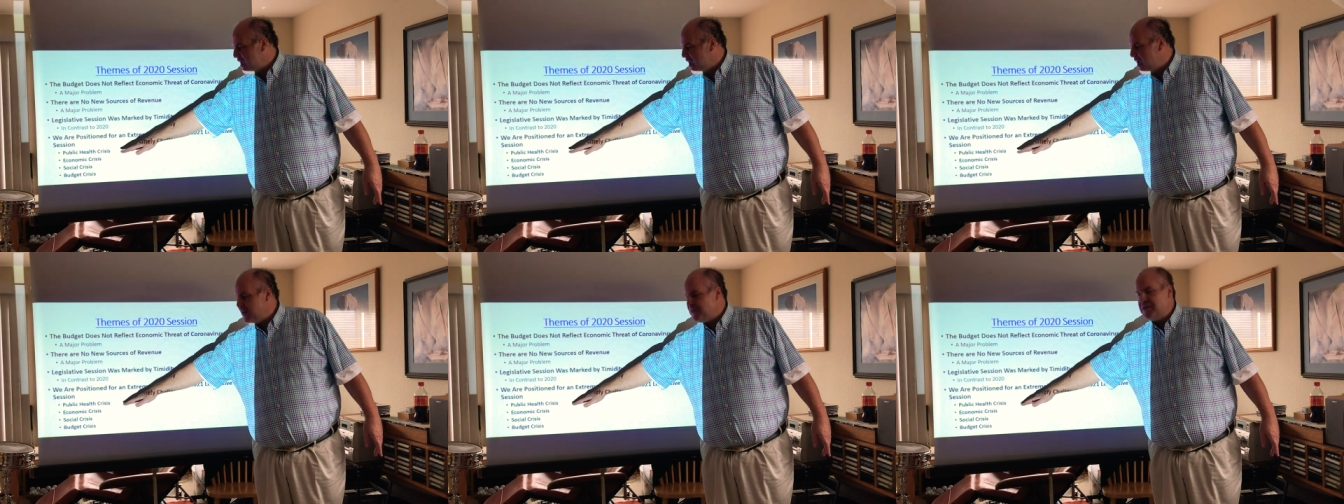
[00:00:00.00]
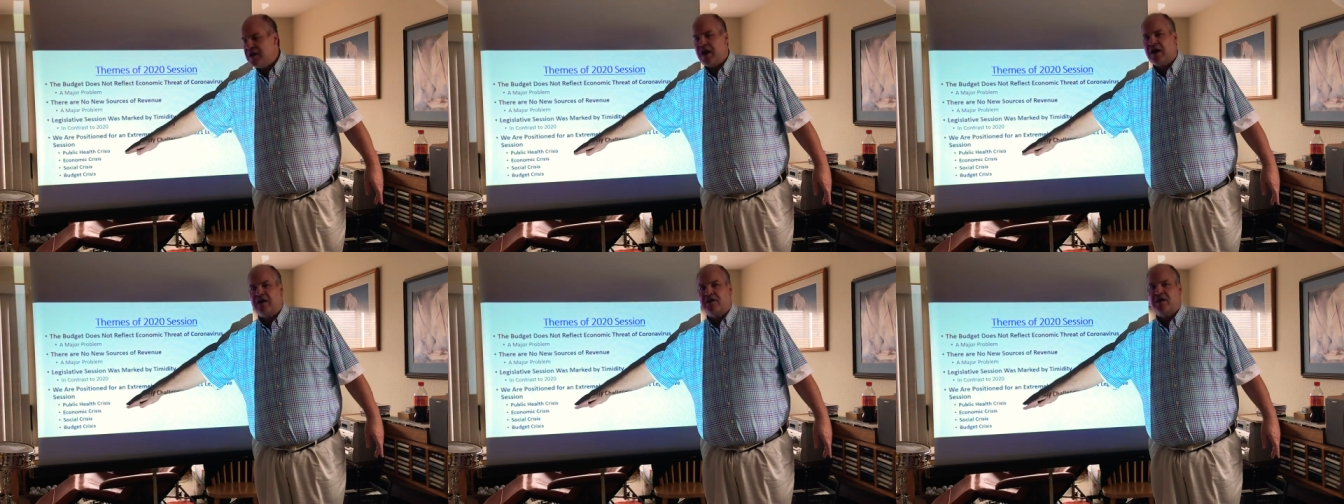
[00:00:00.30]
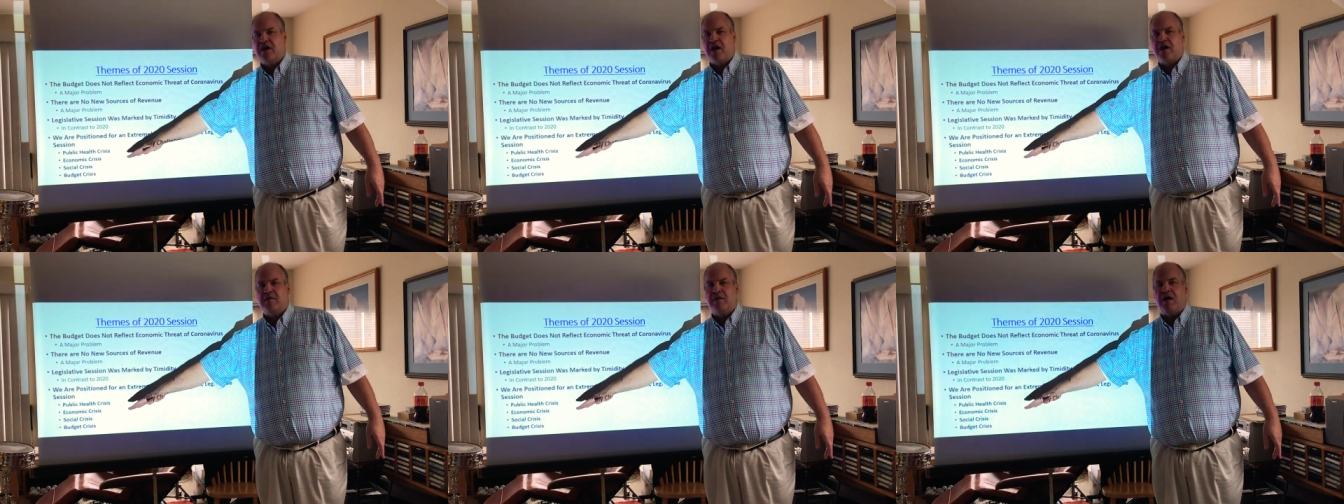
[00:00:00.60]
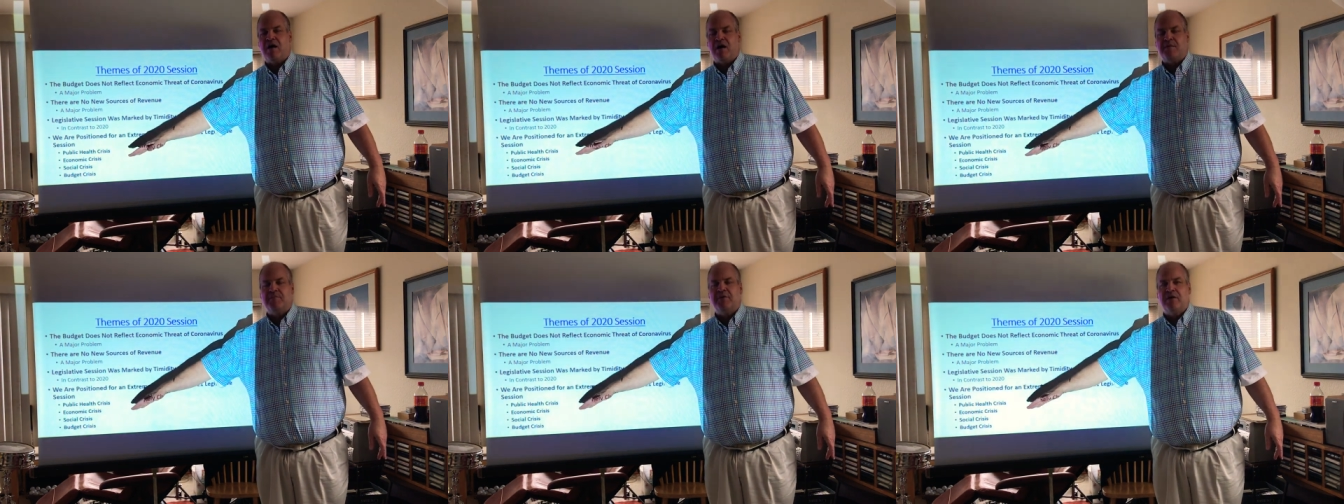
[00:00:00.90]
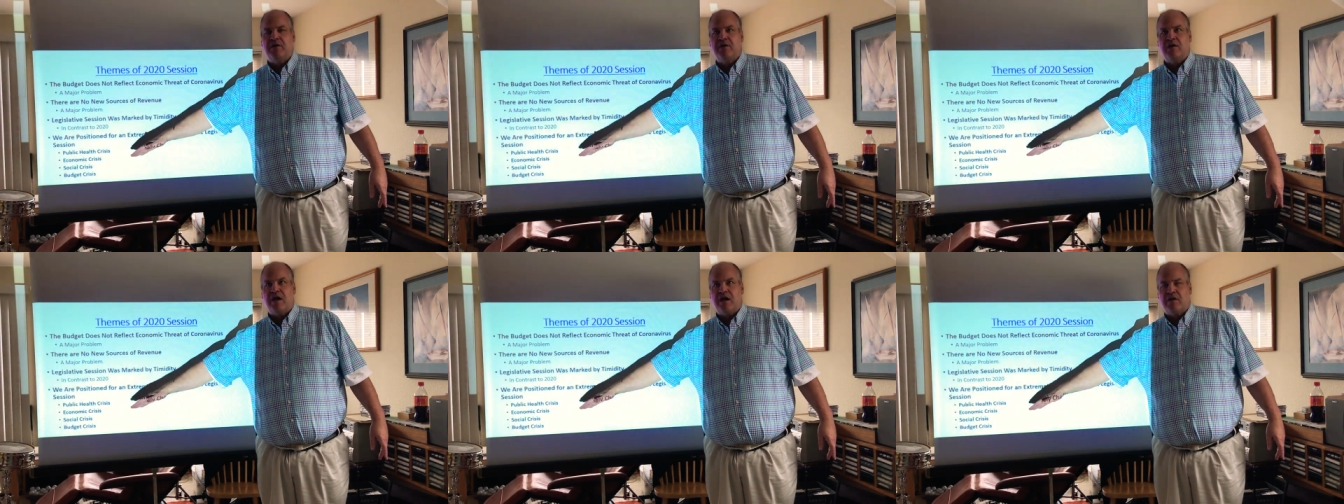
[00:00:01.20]
and the
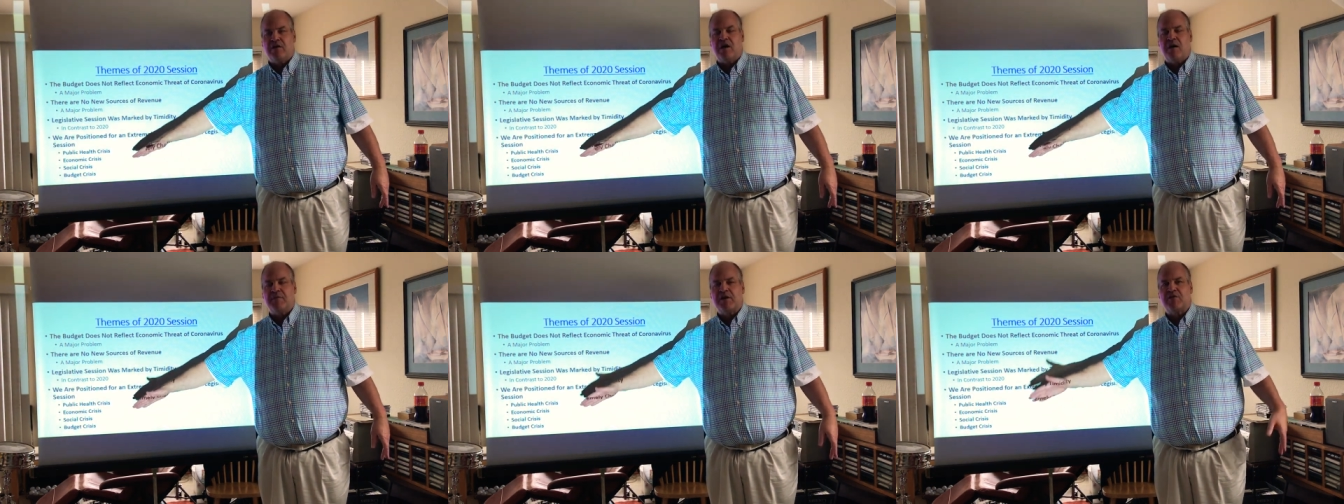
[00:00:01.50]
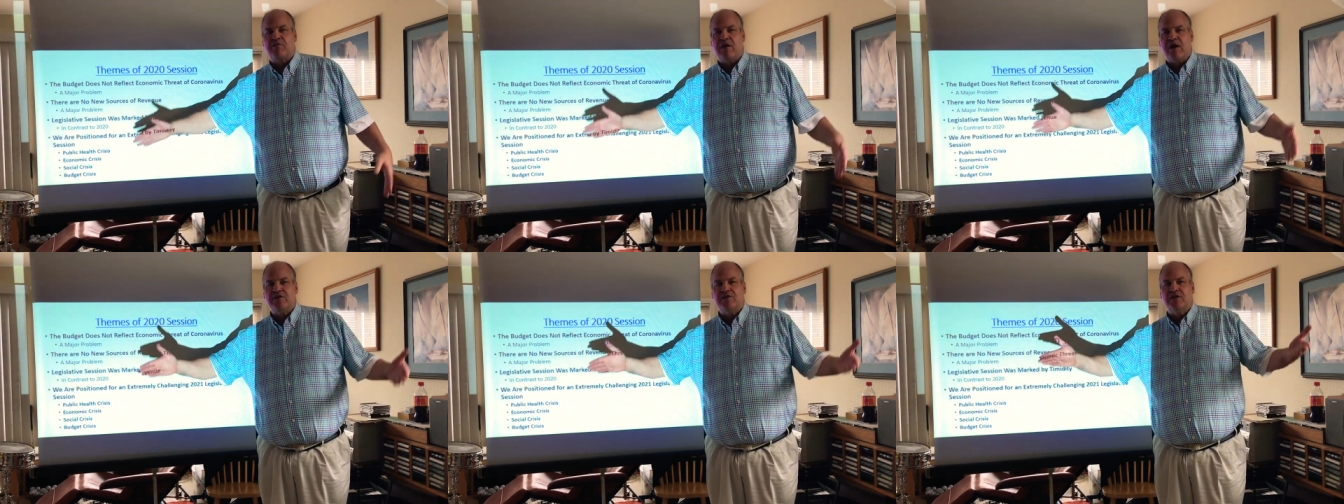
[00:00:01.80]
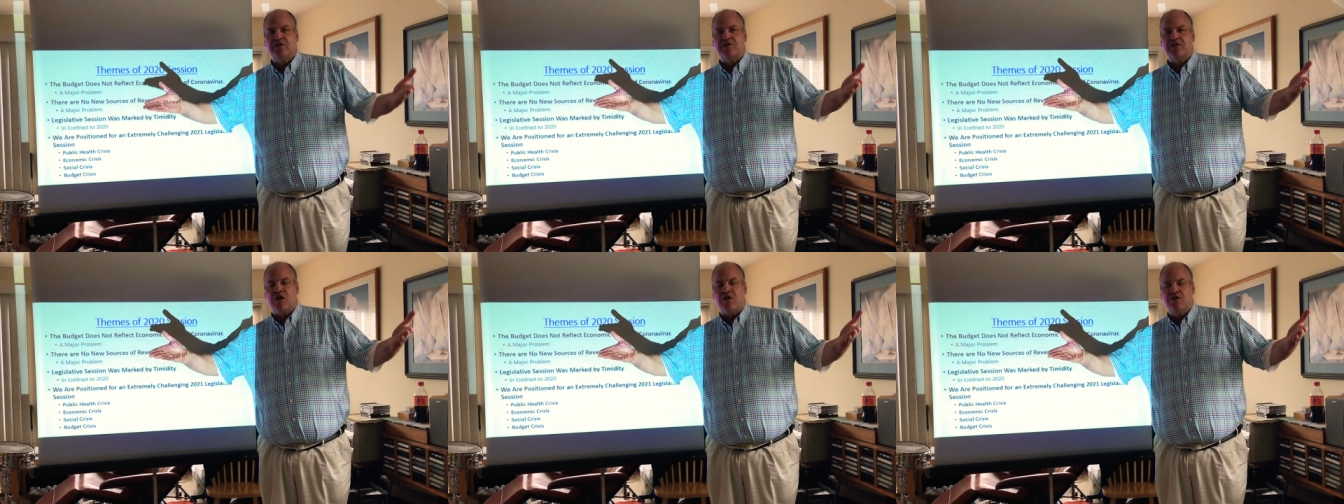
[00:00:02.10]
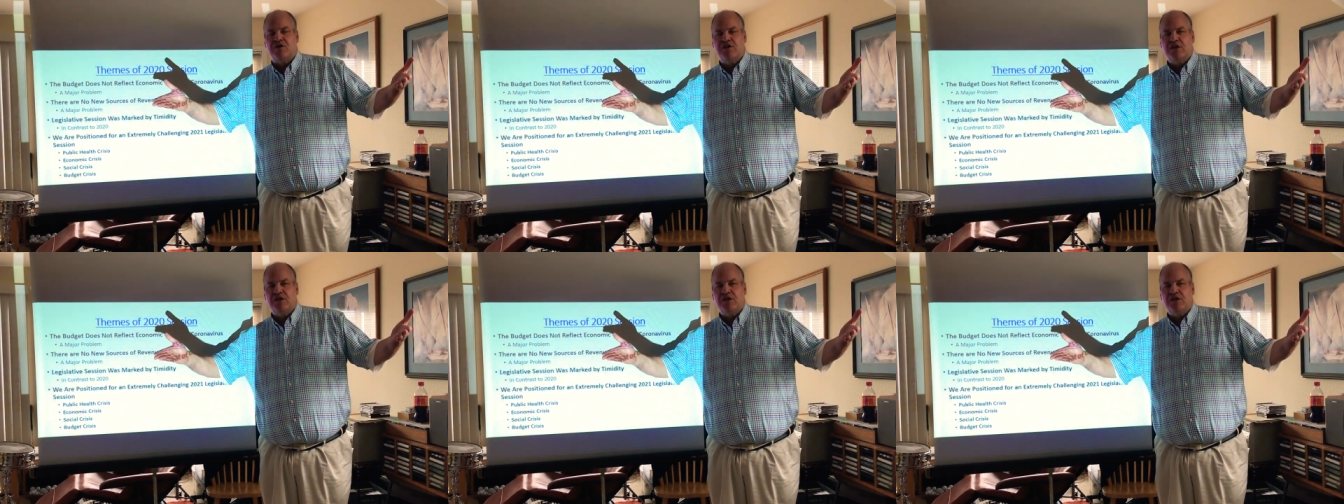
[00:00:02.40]
economic crisis are